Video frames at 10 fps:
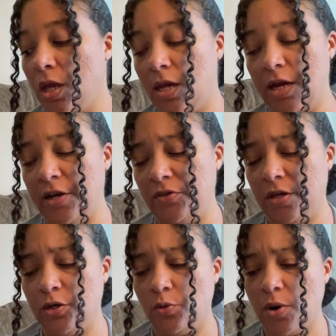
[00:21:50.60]
and anything
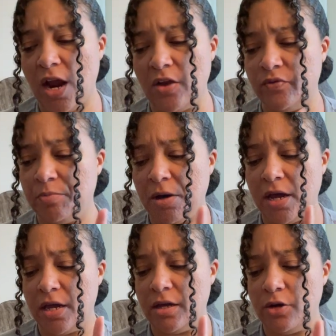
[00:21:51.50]
derived
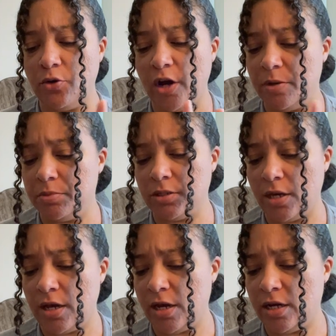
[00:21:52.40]
by grapes,
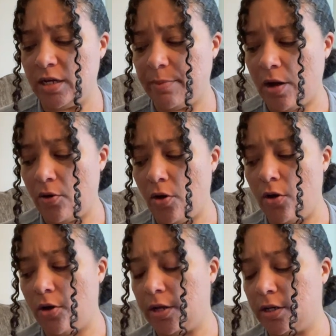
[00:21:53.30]
like any type of
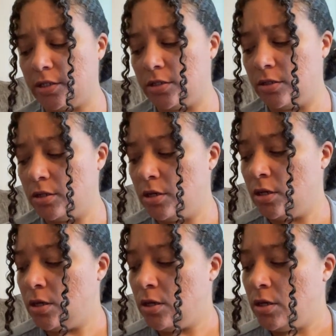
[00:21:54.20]
alcohol, I like to
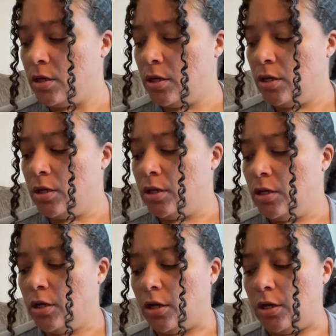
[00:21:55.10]

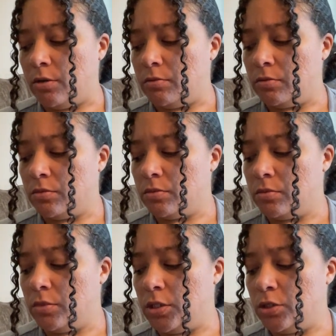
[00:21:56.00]
um,
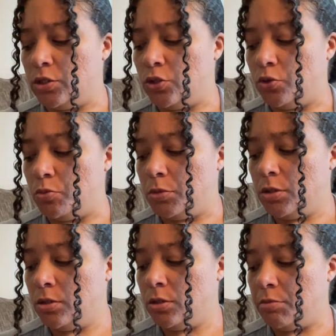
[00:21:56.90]
consume,
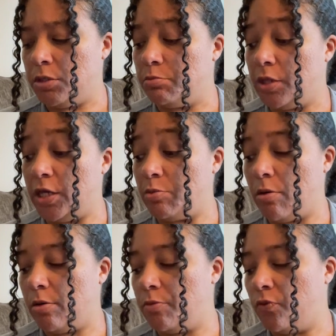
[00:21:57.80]
but that's
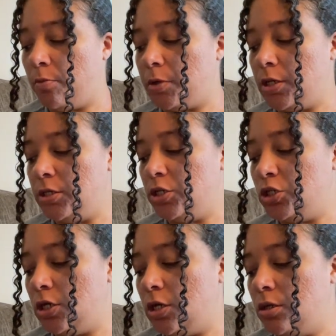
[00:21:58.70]
probably from
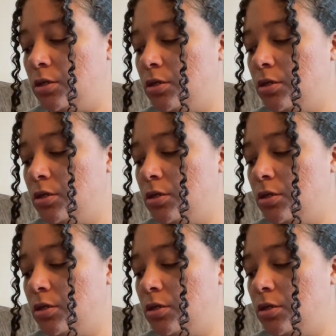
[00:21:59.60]
conditioning,